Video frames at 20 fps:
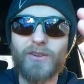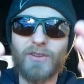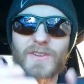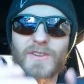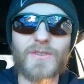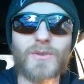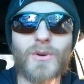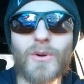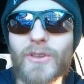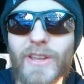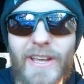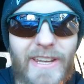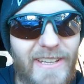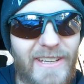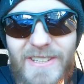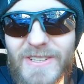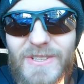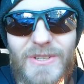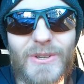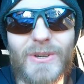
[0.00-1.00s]
Let's roll that
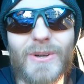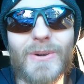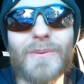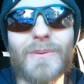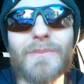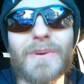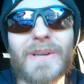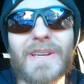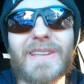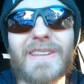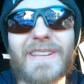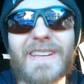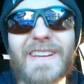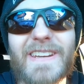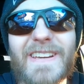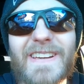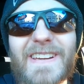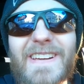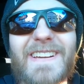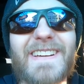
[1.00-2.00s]
intro, begin the
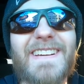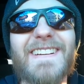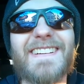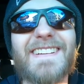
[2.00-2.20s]
day.